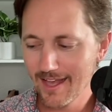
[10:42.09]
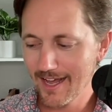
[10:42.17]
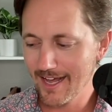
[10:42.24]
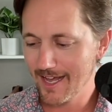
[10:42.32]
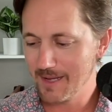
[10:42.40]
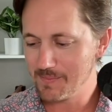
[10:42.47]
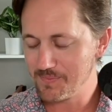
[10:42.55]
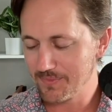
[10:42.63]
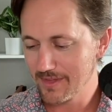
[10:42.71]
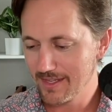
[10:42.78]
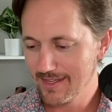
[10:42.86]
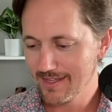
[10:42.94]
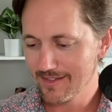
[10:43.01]

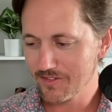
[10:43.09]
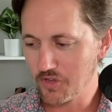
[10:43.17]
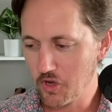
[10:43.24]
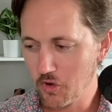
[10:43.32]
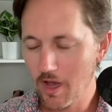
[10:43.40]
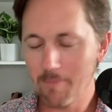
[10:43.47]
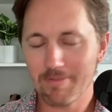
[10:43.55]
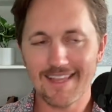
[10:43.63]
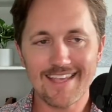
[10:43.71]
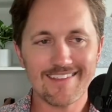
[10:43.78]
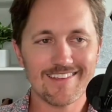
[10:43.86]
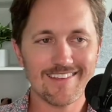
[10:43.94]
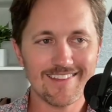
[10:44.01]
So
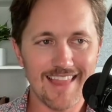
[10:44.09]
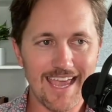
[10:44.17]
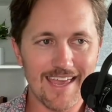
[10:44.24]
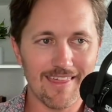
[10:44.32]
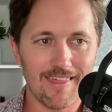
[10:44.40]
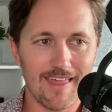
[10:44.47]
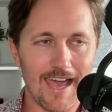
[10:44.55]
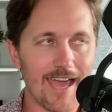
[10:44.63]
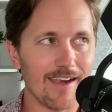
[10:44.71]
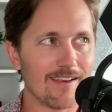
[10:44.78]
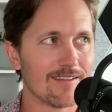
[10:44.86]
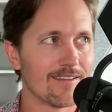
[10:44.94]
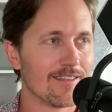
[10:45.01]
places like
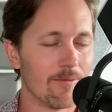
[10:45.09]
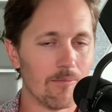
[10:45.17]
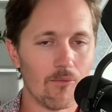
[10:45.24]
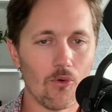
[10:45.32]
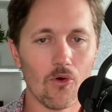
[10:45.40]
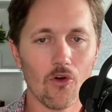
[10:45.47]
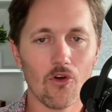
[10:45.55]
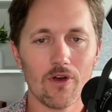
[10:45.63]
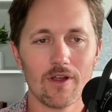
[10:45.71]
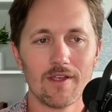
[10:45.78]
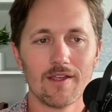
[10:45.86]
that, the more